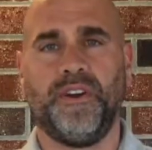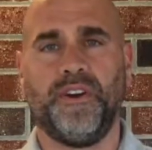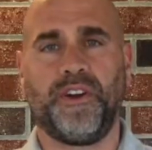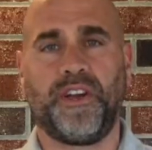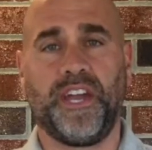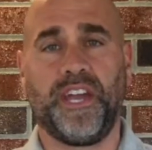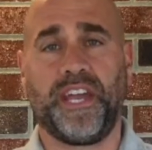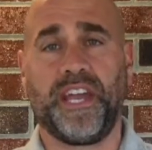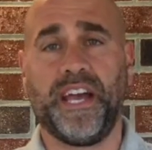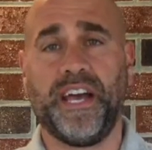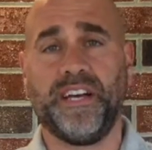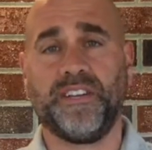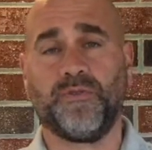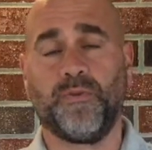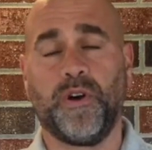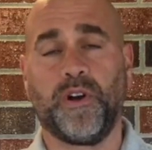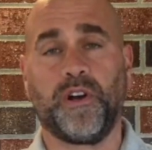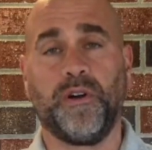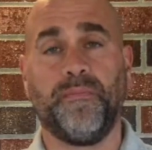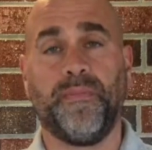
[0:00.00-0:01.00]
Okay guys,
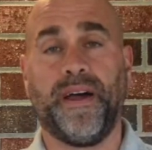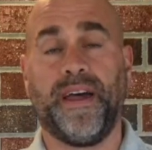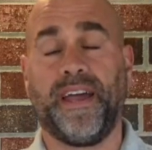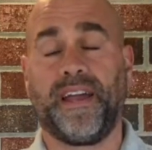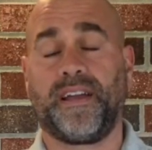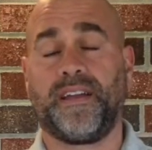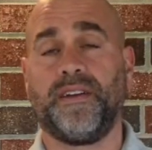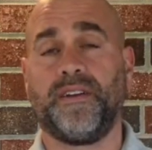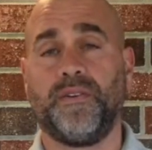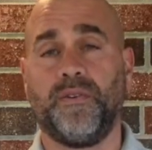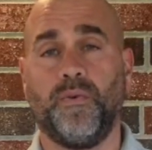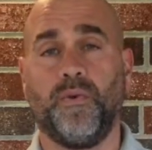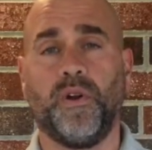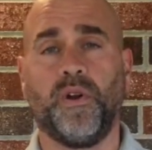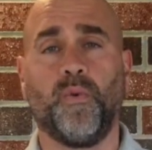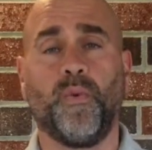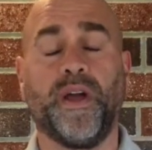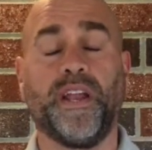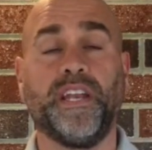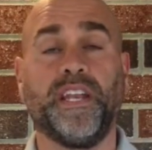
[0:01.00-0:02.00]
welcome back.
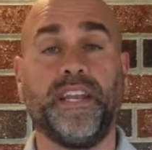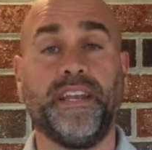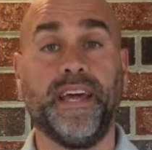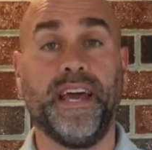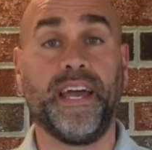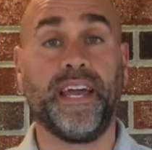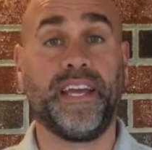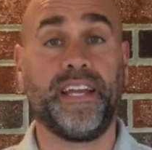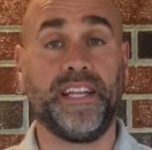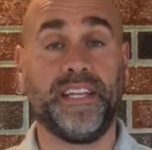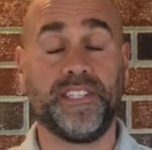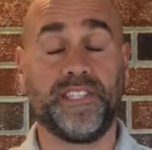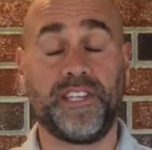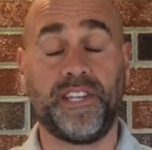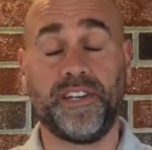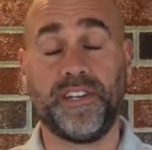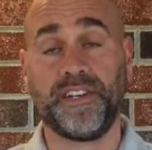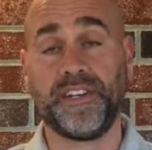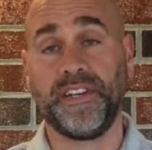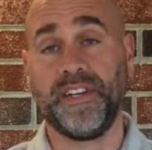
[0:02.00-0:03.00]
What a windy day it is
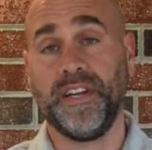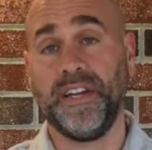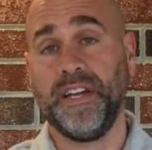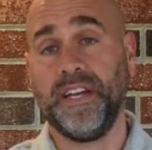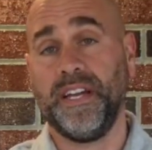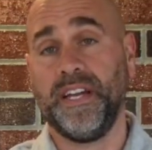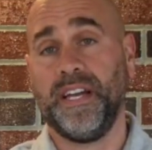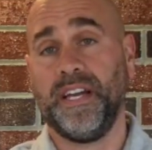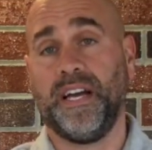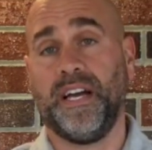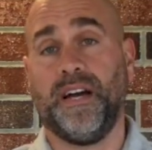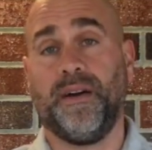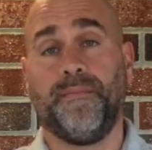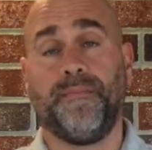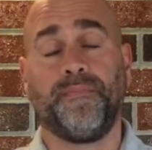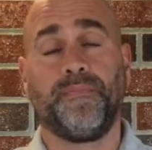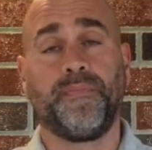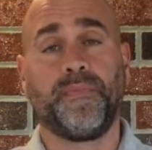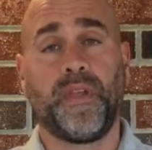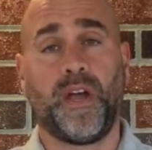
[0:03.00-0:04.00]
here.
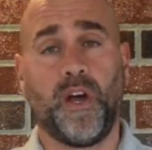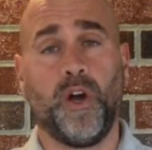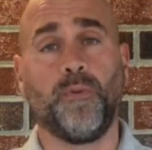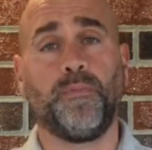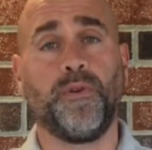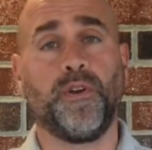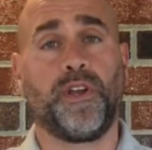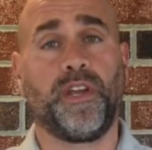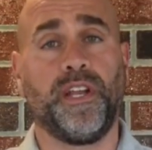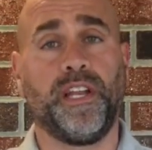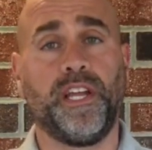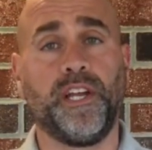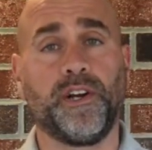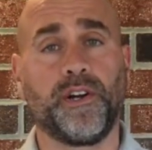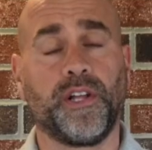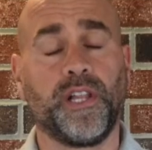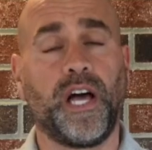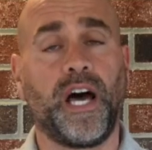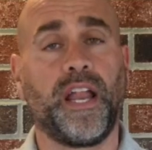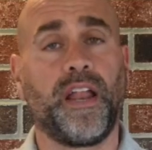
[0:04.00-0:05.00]
I hope you could
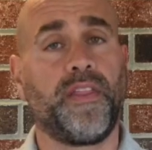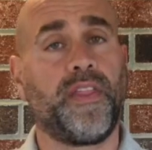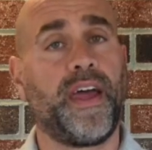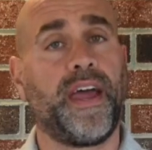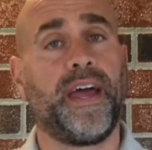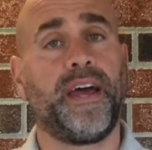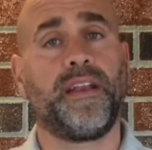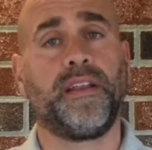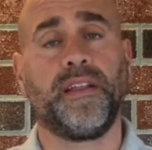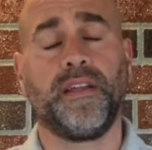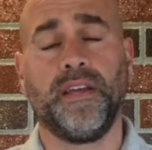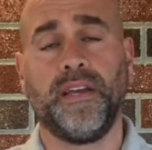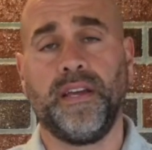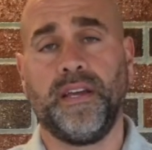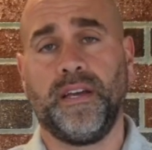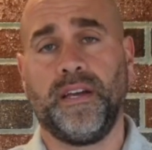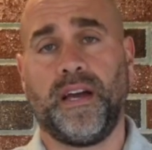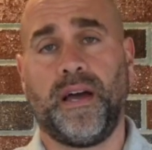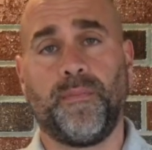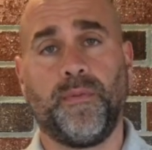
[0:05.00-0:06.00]
hear a lot of that.
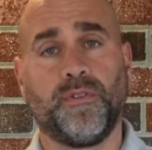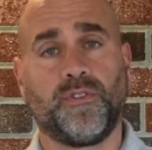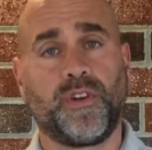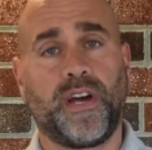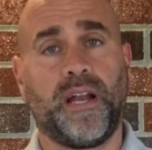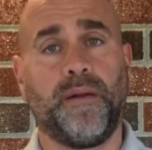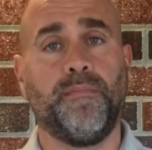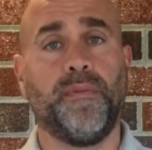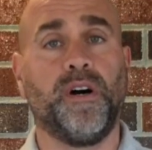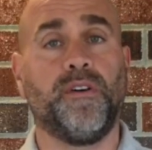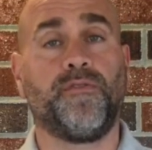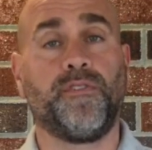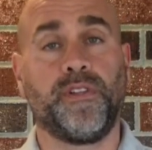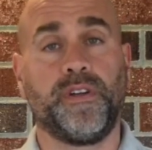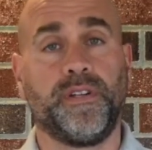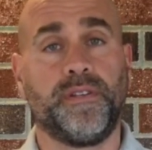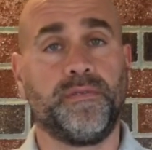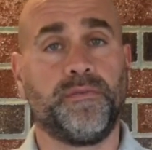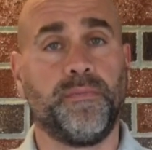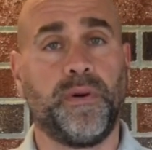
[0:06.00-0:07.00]
I'm going to try to
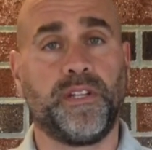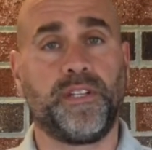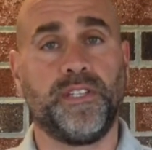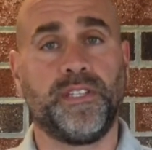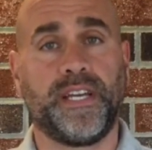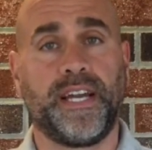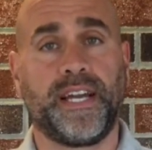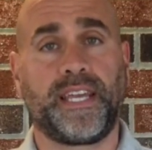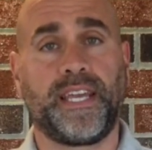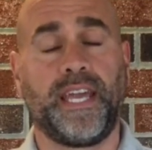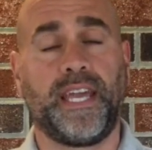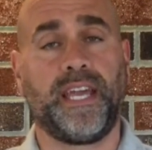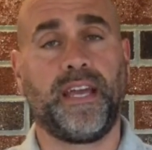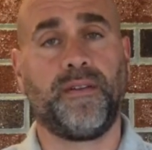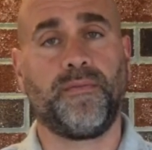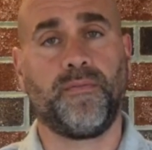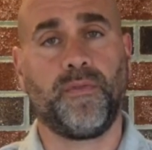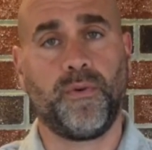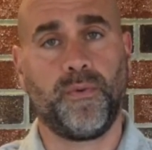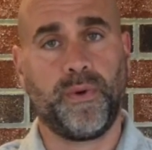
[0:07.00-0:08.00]
muffle it as much as I
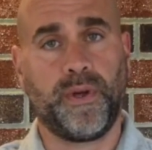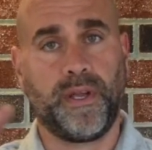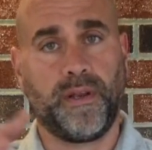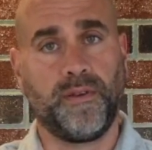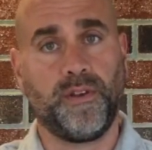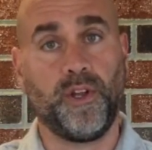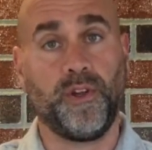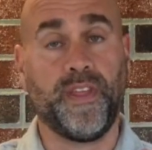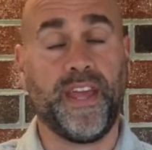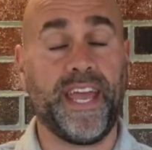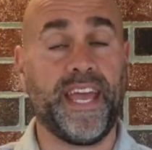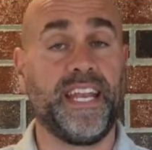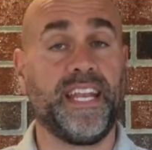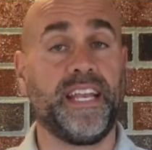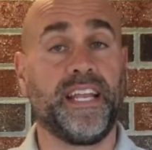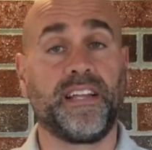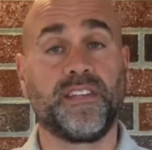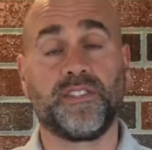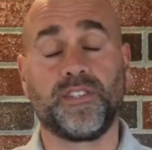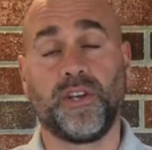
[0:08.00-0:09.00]
can when we do the
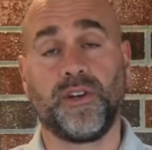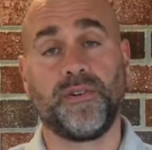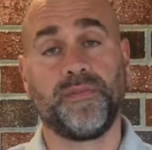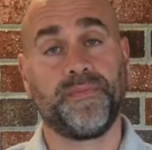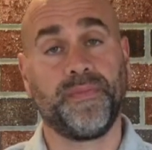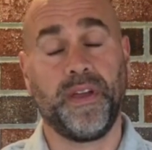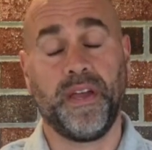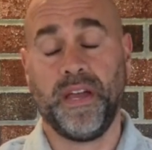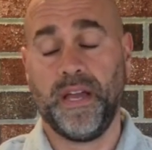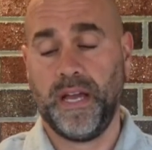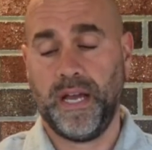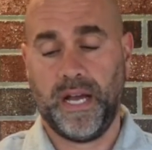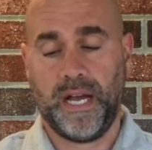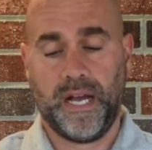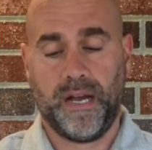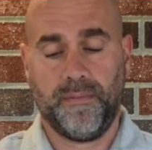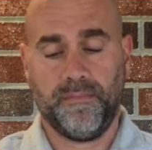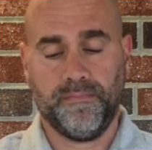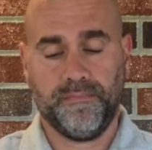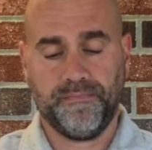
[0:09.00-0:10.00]
editing. So,
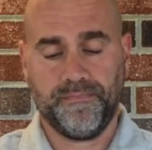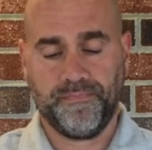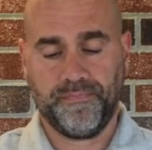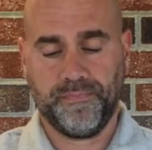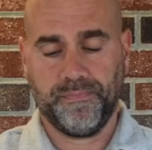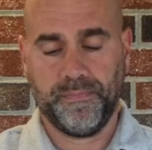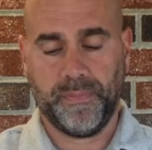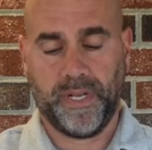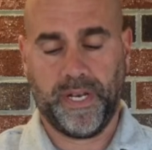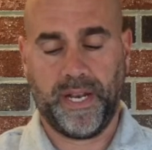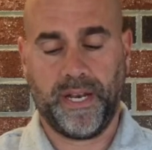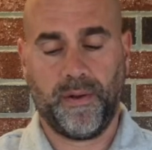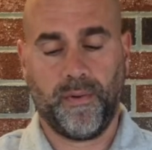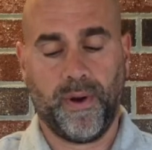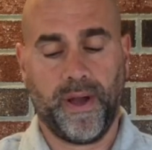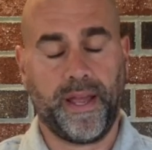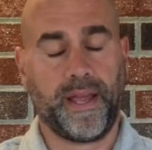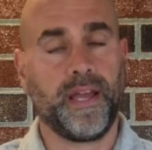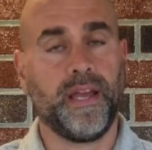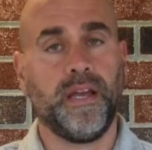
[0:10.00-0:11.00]
but
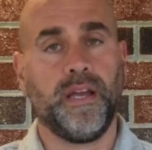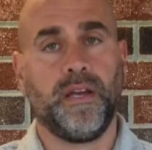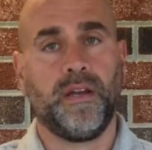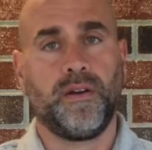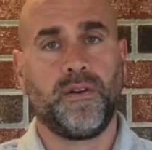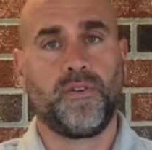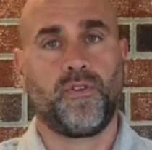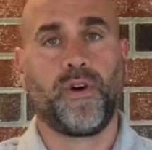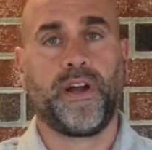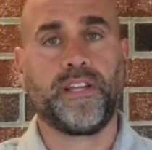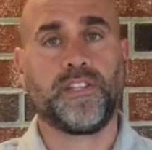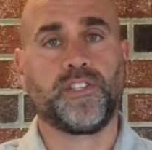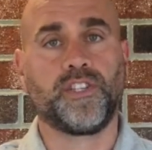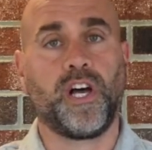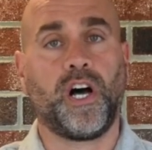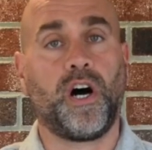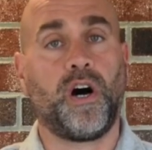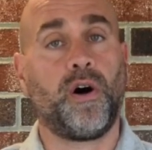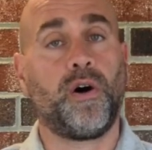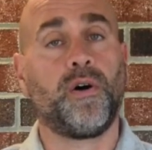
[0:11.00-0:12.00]
anyway, great
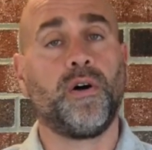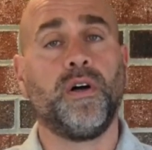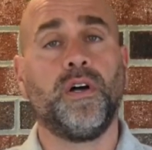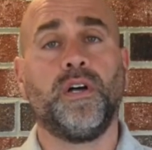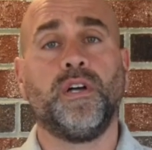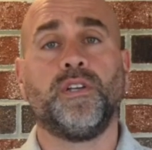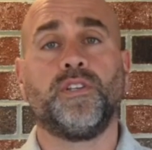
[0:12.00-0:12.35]
saw.